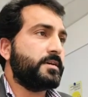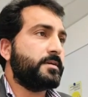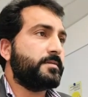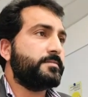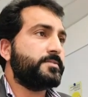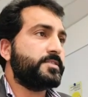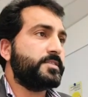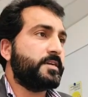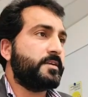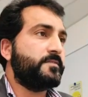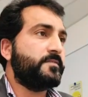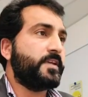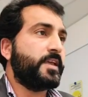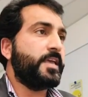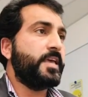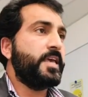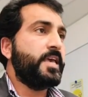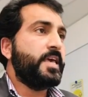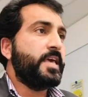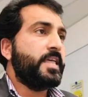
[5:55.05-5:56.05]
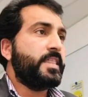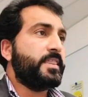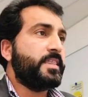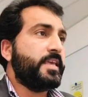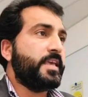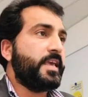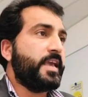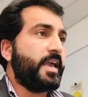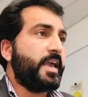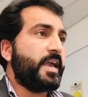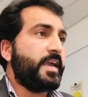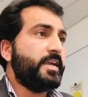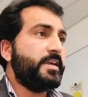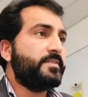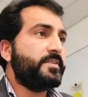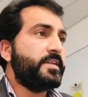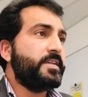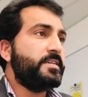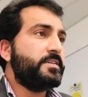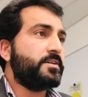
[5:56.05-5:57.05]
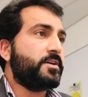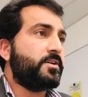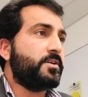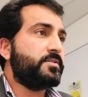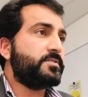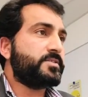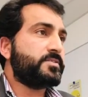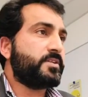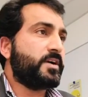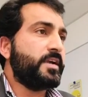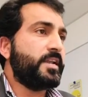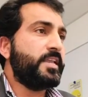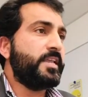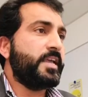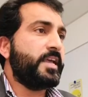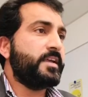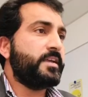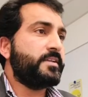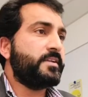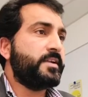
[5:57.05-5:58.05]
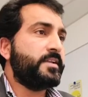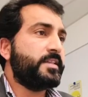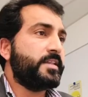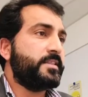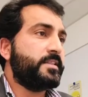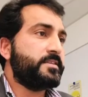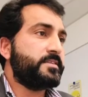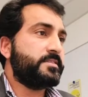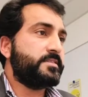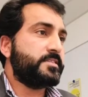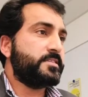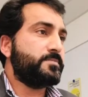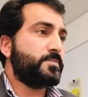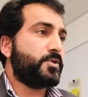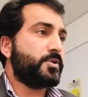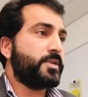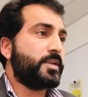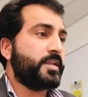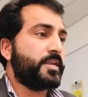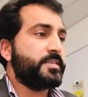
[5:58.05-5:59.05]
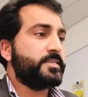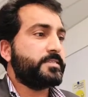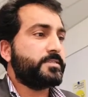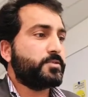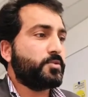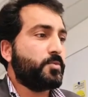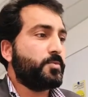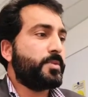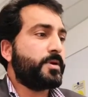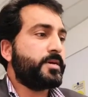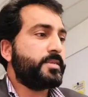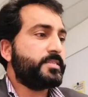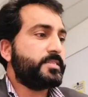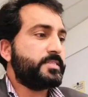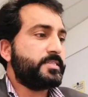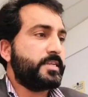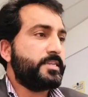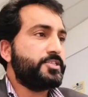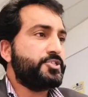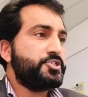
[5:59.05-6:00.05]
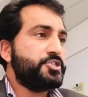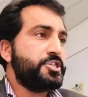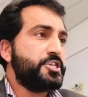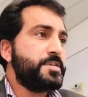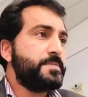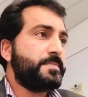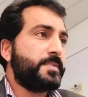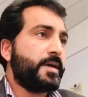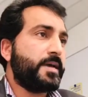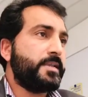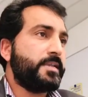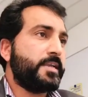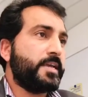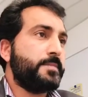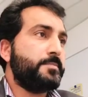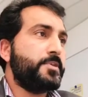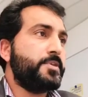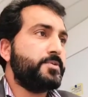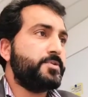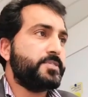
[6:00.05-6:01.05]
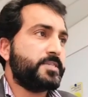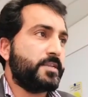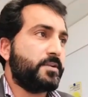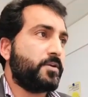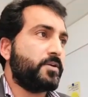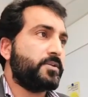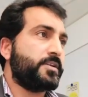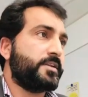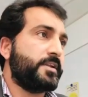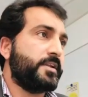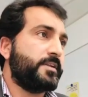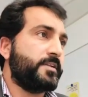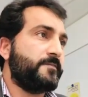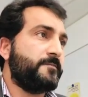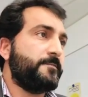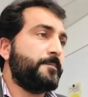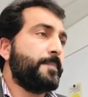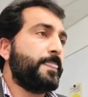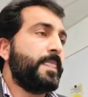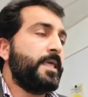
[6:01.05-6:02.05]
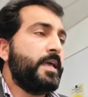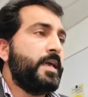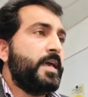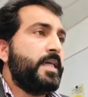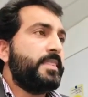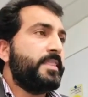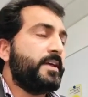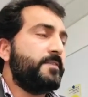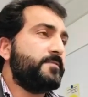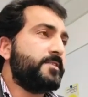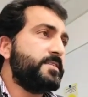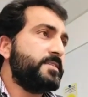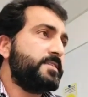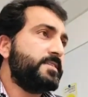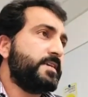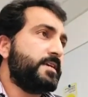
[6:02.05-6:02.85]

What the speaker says: survey, they agreed or strongly agreed that this model is robust and cheap and can be used as an alternative. That was